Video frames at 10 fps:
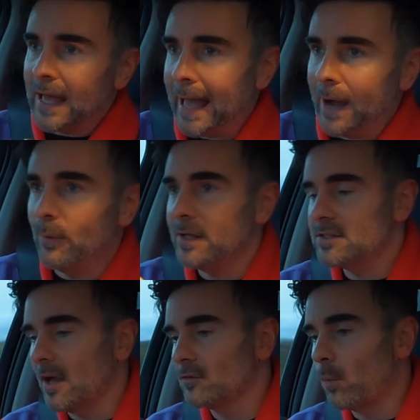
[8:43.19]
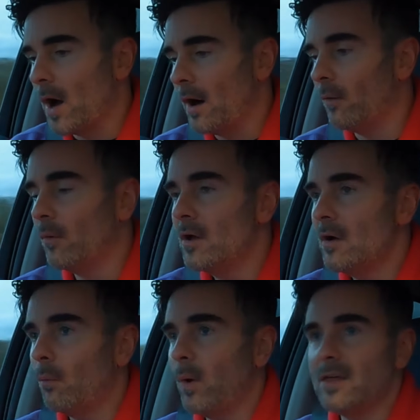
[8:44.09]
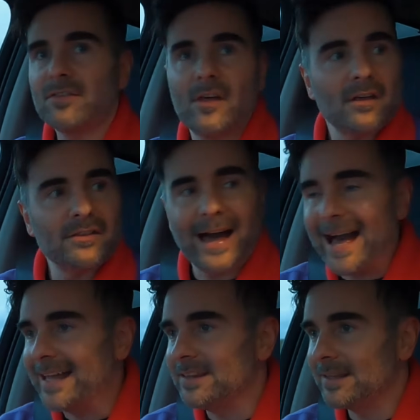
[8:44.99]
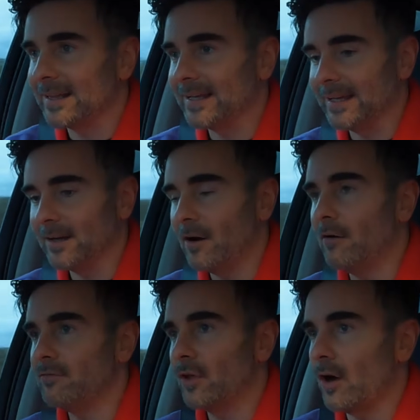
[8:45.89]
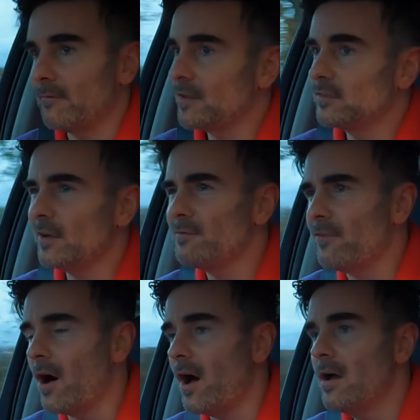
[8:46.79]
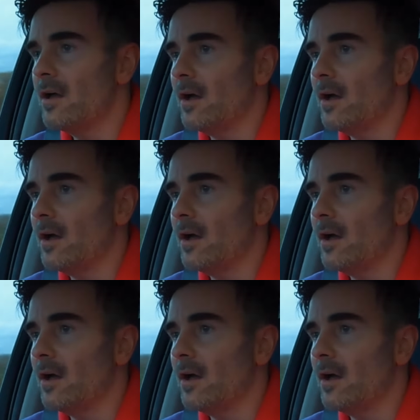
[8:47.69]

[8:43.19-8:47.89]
how it does well with the handling of the car. Because so far,